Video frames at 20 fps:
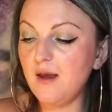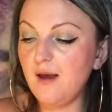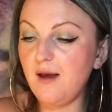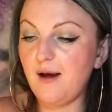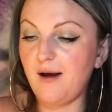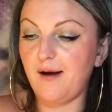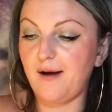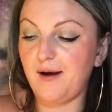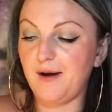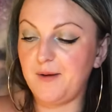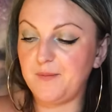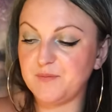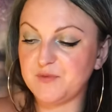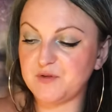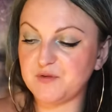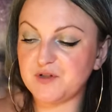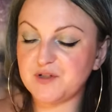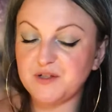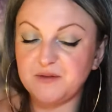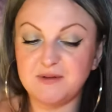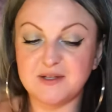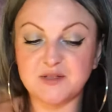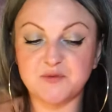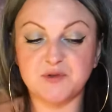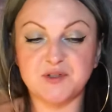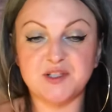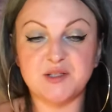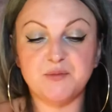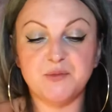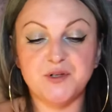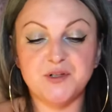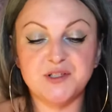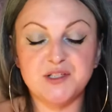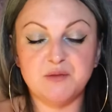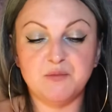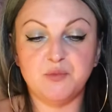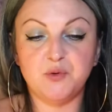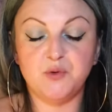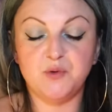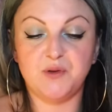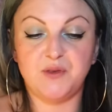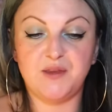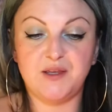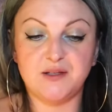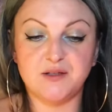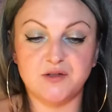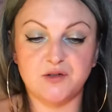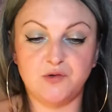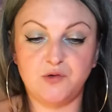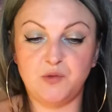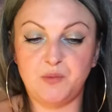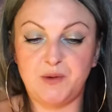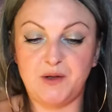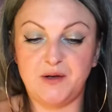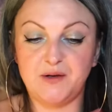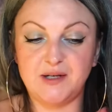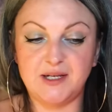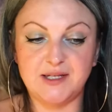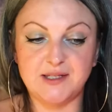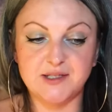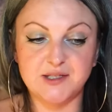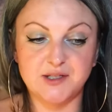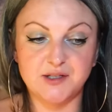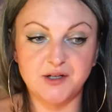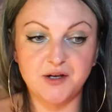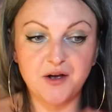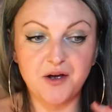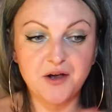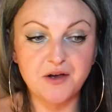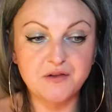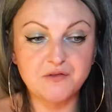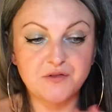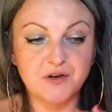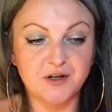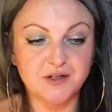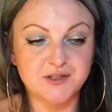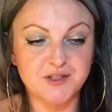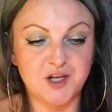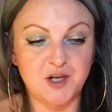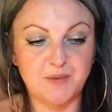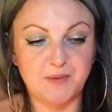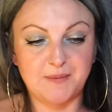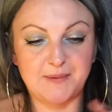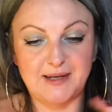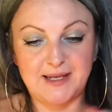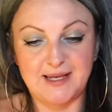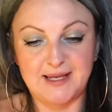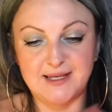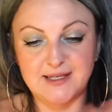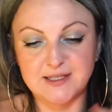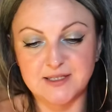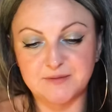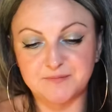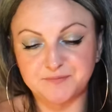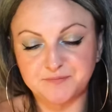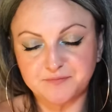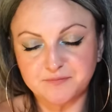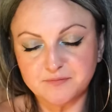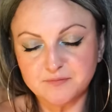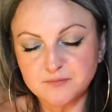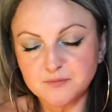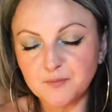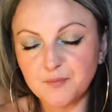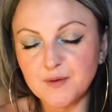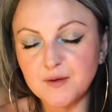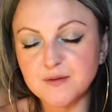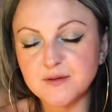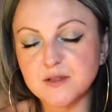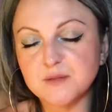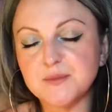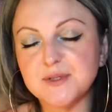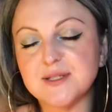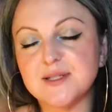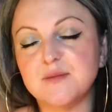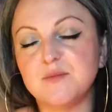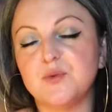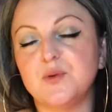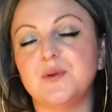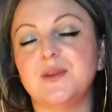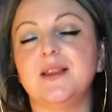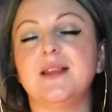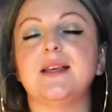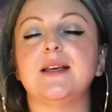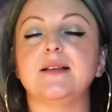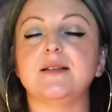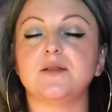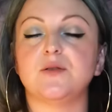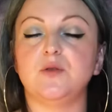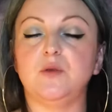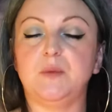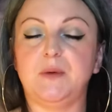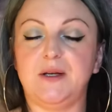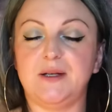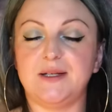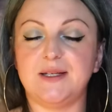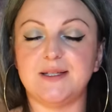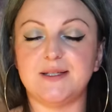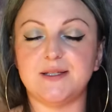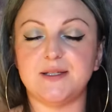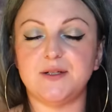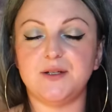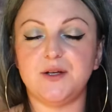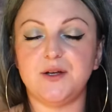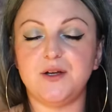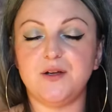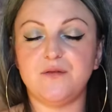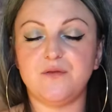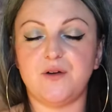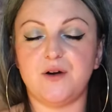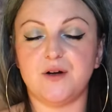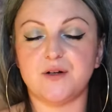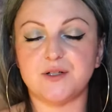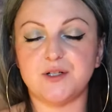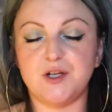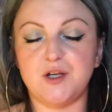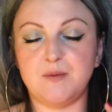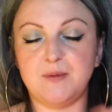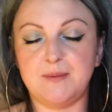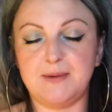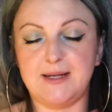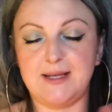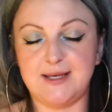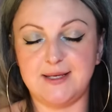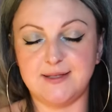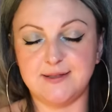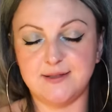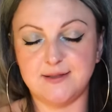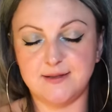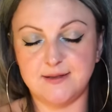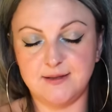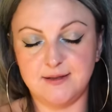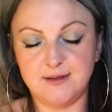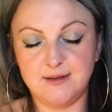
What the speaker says: So I'm just going to ask, what's the most important thing Scorpio needs to know for October, please? What's the most important thing Scorpio needs to know for October, please?